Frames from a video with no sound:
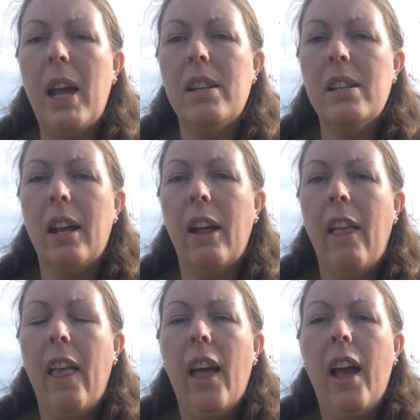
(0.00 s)
better,
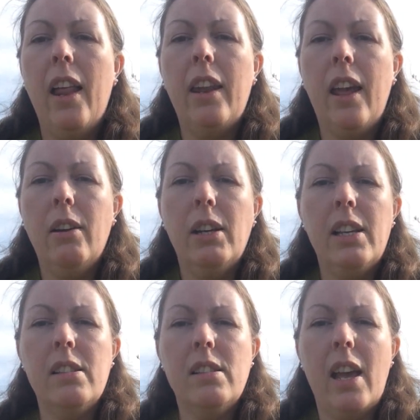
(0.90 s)
and now
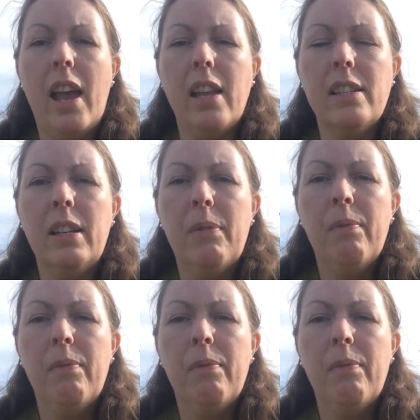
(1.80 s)
he's dead.